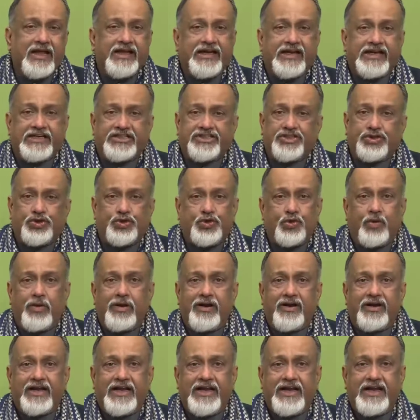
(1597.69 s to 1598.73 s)
it is
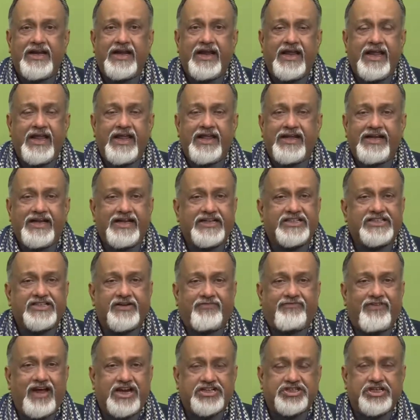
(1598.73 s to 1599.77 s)
jewelry, it is a
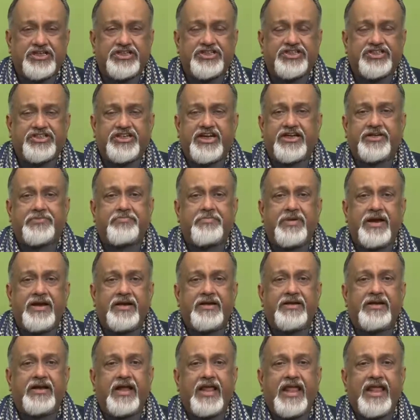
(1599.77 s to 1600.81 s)
fashion
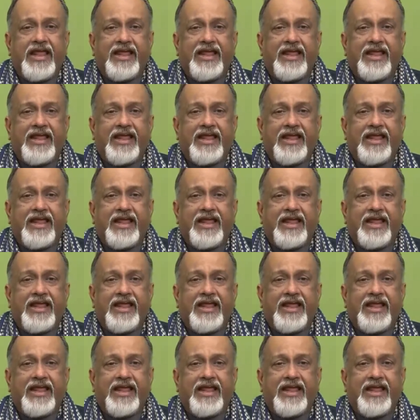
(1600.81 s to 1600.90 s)
statement,